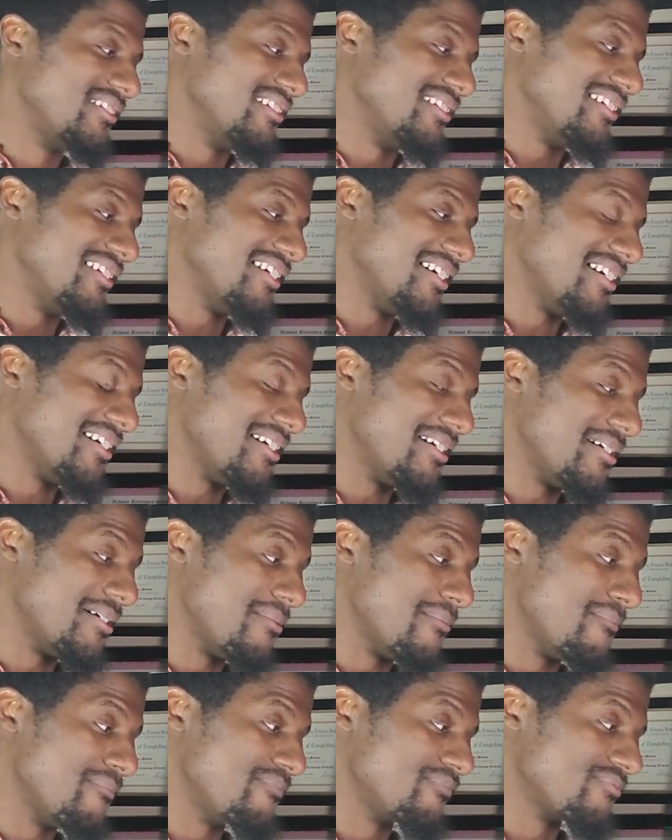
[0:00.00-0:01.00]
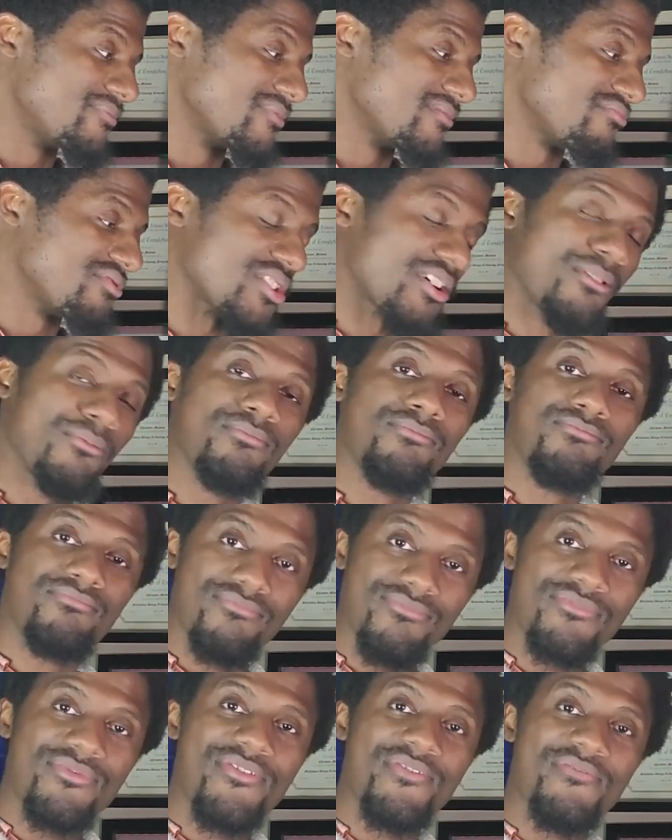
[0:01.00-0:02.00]
So
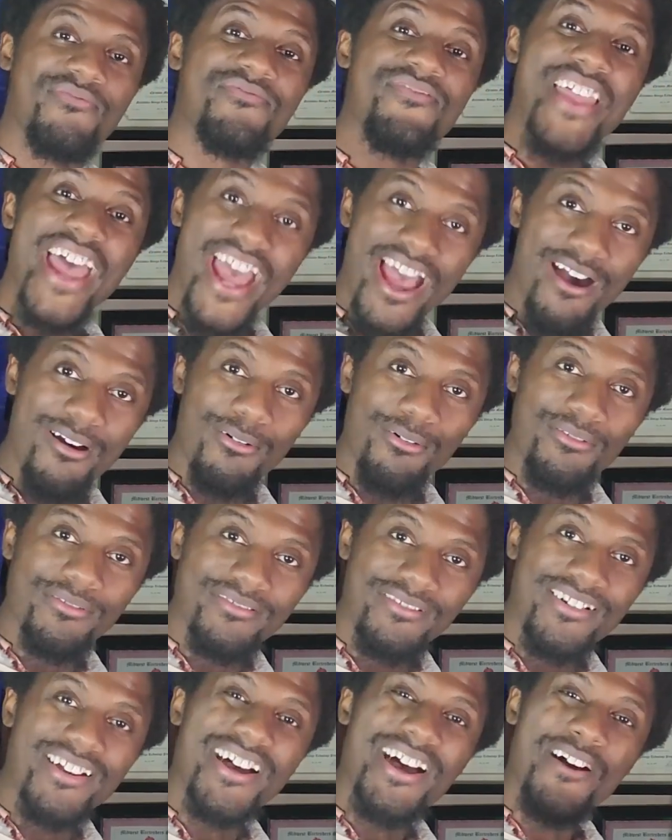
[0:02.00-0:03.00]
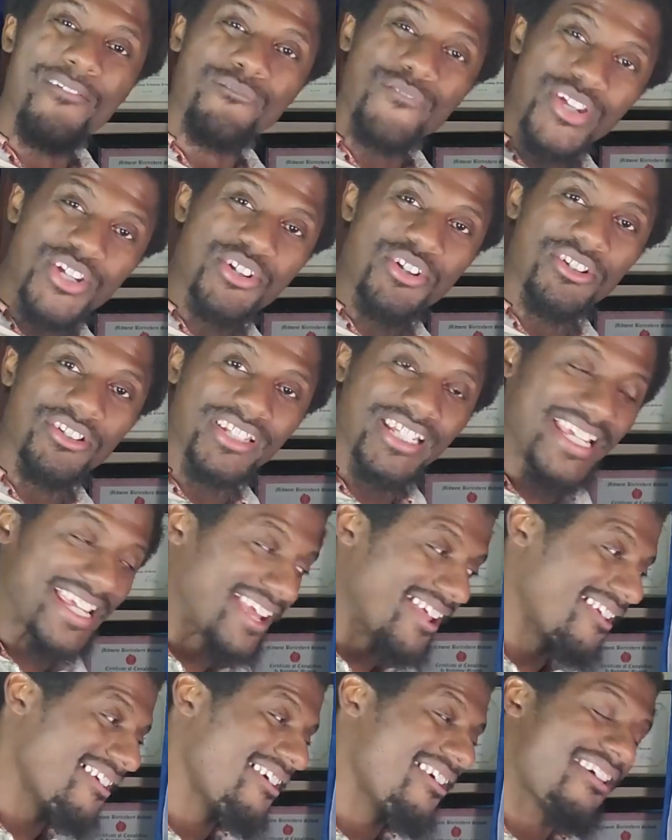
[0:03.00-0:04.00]
now,
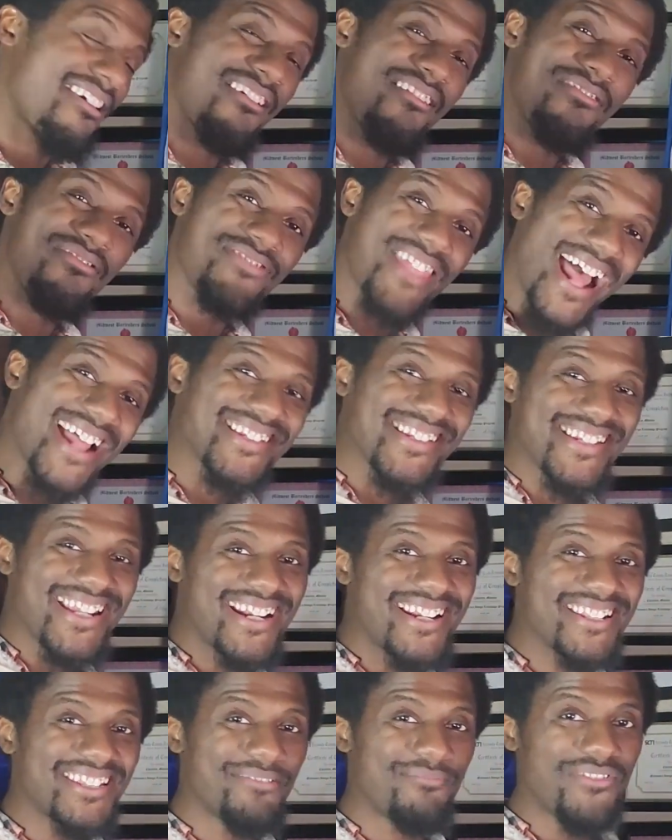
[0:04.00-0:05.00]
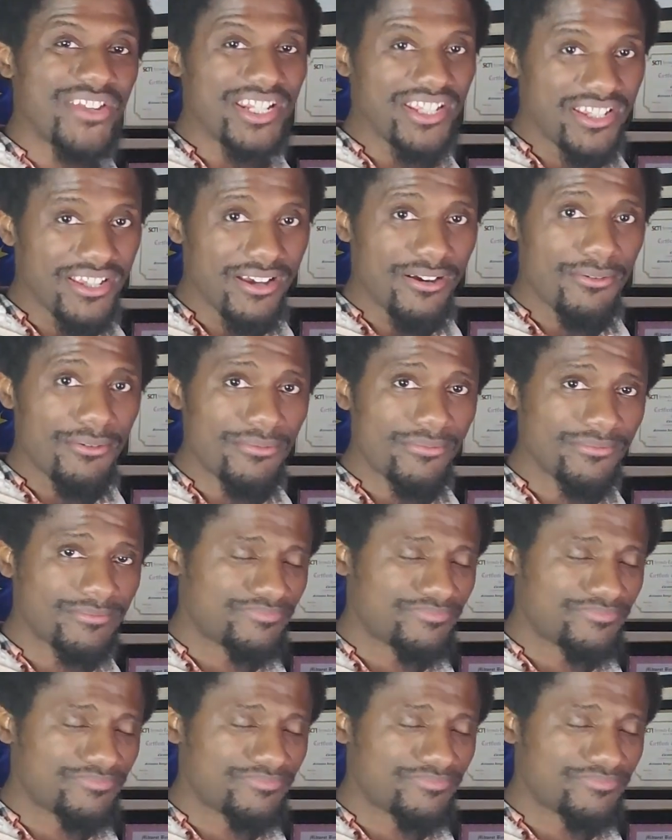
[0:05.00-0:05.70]
officially, that's the end of the video.